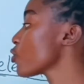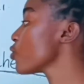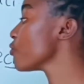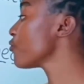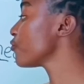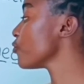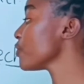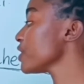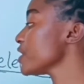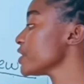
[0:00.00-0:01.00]

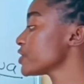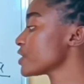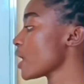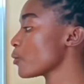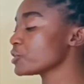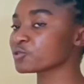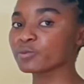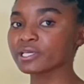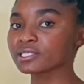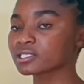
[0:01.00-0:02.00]
kufundisha,
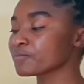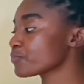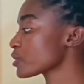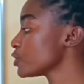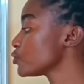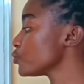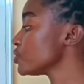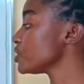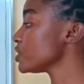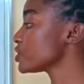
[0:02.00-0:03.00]
which means to
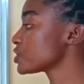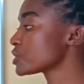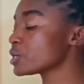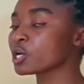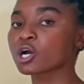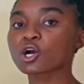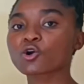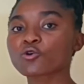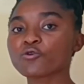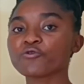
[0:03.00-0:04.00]
teach.
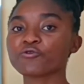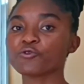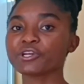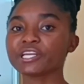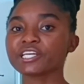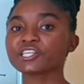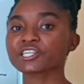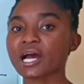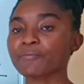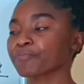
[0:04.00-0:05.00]

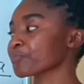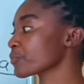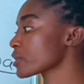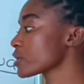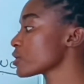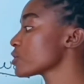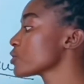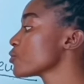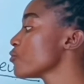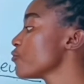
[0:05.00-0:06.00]
Kufundisha,
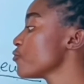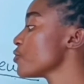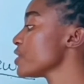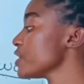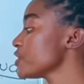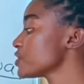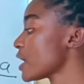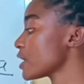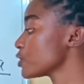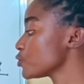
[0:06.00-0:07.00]

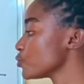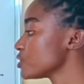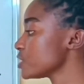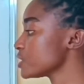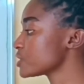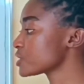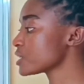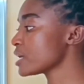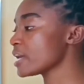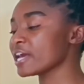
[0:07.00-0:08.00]
kufundisha, to
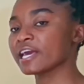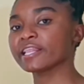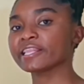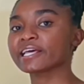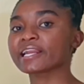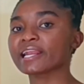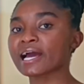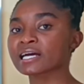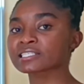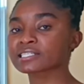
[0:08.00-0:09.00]
teach. And then
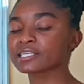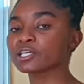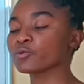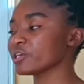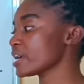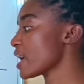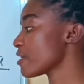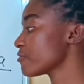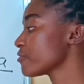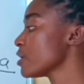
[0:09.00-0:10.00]
lastly, we
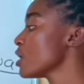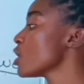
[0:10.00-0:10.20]
have